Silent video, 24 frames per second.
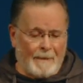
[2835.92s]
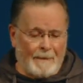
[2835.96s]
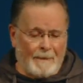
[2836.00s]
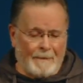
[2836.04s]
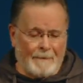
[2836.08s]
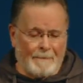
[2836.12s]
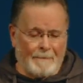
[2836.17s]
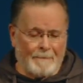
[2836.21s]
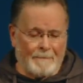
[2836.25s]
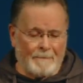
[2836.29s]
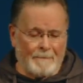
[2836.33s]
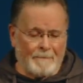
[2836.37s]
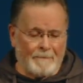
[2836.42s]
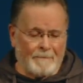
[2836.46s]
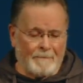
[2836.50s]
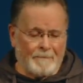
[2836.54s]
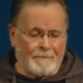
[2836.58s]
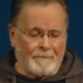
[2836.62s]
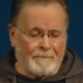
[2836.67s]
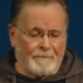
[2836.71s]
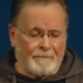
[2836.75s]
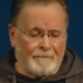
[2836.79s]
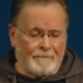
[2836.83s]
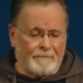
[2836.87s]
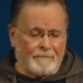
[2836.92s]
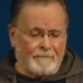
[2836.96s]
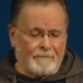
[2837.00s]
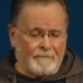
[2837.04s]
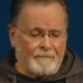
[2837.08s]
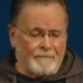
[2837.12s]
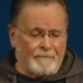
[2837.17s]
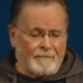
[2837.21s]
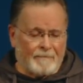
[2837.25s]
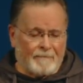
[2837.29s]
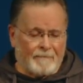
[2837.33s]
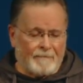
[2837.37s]

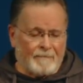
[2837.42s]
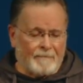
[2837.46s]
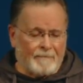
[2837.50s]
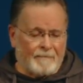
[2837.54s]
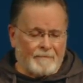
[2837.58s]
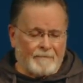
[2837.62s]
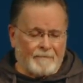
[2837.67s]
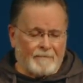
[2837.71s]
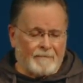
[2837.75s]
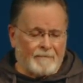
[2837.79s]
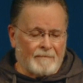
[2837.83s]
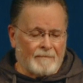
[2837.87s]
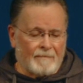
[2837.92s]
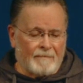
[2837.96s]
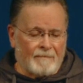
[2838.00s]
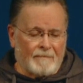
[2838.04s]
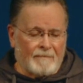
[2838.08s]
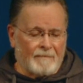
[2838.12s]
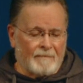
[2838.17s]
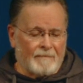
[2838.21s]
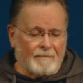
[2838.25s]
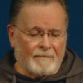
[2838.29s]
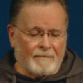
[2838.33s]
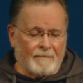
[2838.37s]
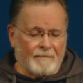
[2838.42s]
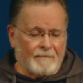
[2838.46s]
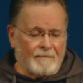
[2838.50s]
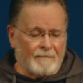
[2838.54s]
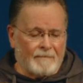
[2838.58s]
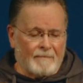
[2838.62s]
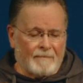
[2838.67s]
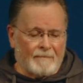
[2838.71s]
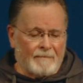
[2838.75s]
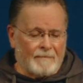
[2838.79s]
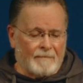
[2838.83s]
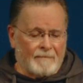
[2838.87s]

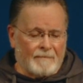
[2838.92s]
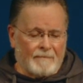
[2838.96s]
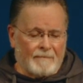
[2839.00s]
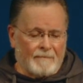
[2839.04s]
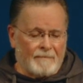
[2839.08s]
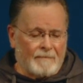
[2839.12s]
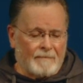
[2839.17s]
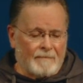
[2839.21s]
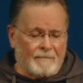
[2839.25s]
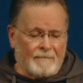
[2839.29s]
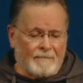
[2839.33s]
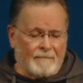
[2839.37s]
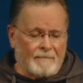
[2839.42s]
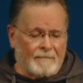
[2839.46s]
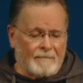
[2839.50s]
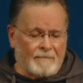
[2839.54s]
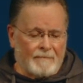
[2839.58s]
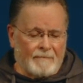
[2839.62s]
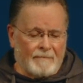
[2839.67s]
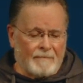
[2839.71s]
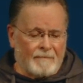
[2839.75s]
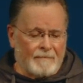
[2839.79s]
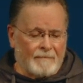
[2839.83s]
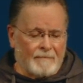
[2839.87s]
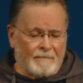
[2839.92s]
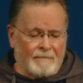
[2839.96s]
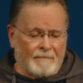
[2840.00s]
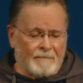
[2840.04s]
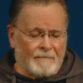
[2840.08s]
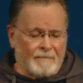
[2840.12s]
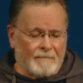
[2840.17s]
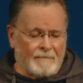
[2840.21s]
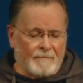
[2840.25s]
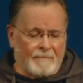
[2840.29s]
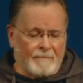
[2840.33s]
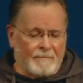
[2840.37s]

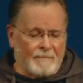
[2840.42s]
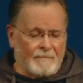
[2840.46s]
Nobody speaks.